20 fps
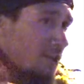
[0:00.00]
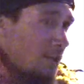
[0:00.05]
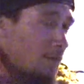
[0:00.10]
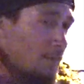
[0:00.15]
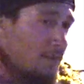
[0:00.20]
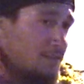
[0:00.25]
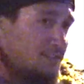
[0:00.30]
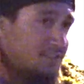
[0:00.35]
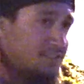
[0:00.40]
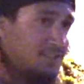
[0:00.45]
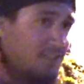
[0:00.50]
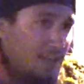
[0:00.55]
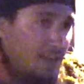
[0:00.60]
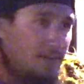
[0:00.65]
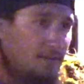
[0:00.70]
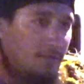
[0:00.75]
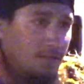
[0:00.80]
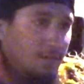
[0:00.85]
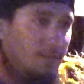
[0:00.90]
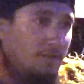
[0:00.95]
down by the
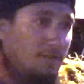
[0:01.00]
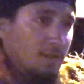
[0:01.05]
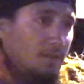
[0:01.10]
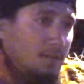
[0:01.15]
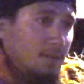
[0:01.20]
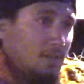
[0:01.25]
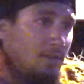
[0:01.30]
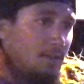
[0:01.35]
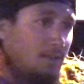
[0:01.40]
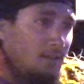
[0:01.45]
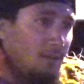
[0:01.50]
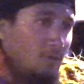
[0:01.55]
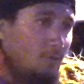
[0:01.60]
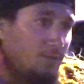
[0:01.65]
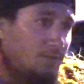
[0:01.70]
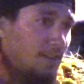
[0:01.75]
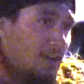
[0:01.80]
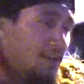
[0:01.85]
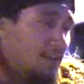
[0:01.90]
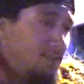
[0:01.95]
state
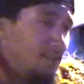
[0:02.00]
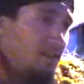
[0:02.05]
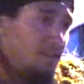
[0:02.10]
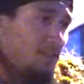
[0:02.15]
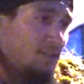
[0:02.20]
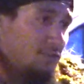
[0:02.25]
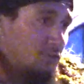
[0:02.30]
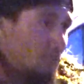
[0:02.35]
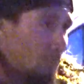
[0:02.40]
with the idea that